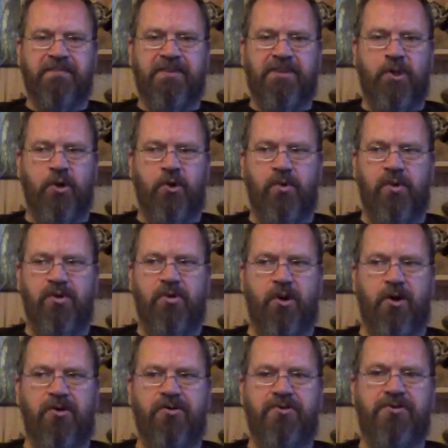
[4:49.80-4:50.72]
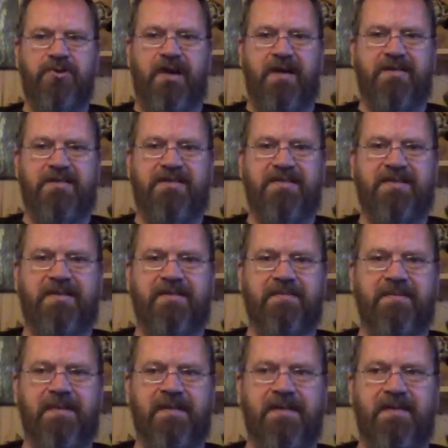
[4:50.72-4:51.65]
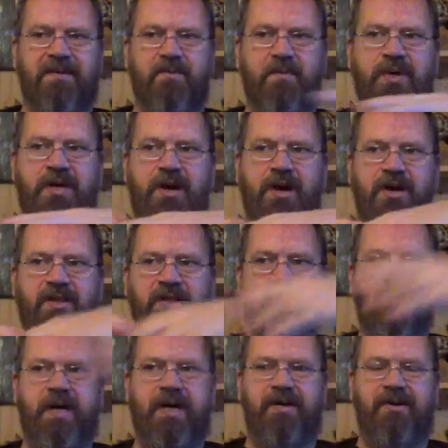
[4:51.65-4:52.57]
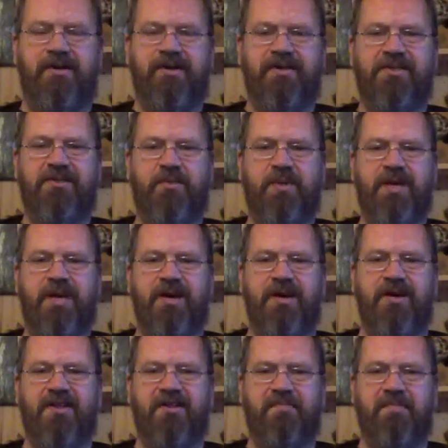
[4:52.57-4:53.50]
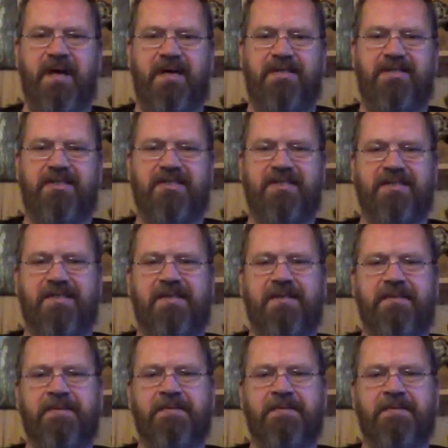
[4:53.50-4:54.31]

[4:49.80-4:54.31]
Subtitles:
Total contrast. We are the winners. We are the best.